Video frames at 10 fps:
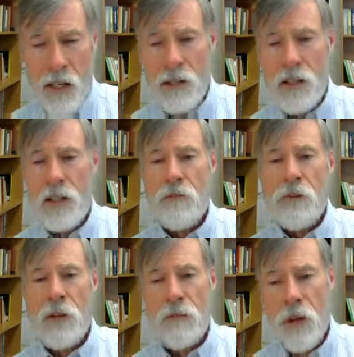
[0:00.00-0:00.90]
the
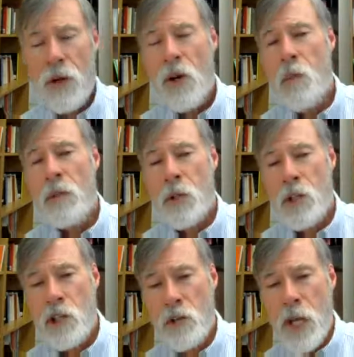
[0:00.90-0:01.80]
free-flowing open
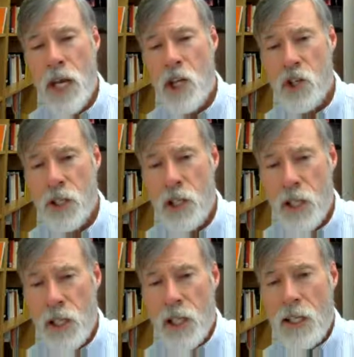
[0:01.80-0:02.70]
participation
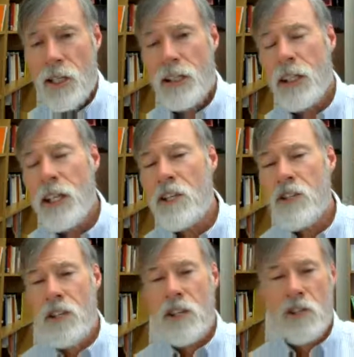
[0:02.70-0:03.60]
that leads
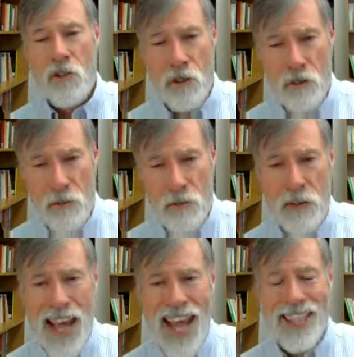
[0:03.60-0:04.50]
to this sort of
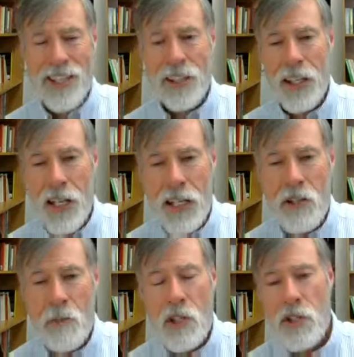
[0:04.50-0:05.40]
escalating
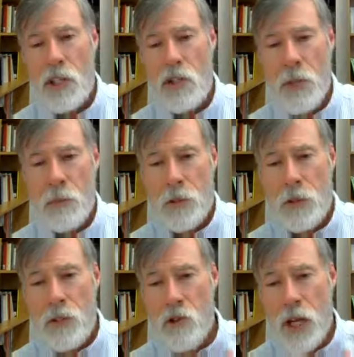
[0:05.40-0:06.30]
intimacy, as people
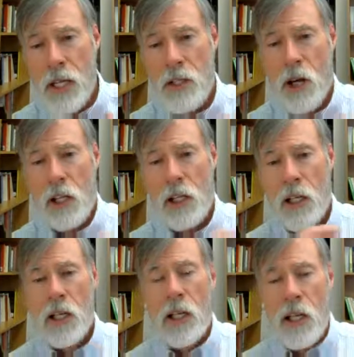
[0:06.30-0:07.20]
in the trade call it,
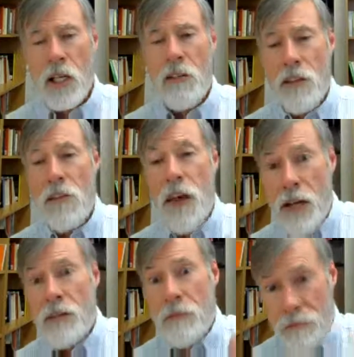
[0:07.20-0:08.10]
that
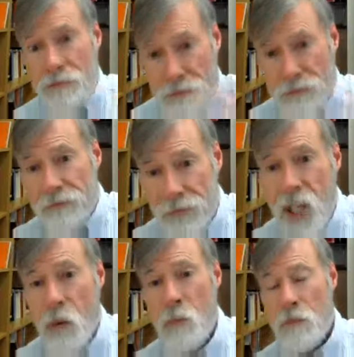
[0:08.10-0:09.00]
then
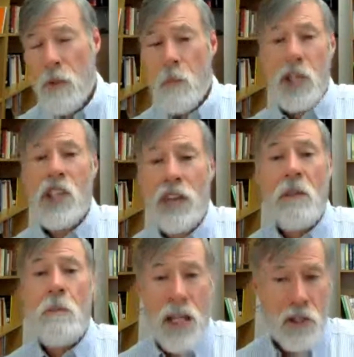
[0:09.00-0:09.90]
brings out the
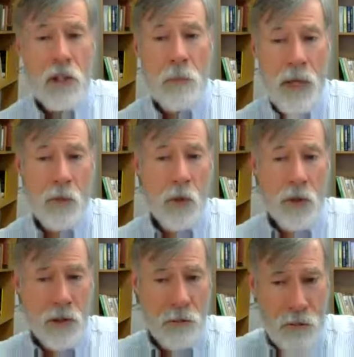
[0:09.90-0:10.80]
best in people, where
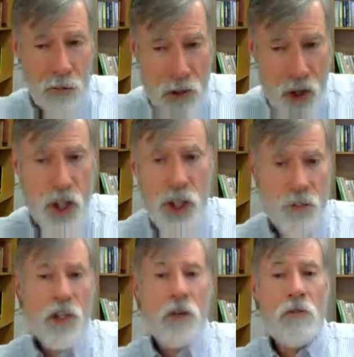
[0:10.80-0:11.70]
the
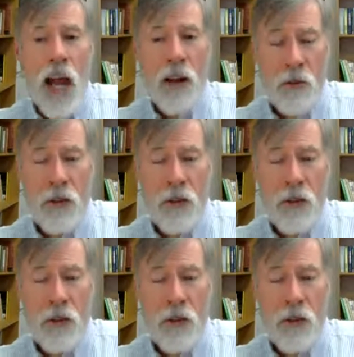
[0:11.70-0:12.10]
shields go down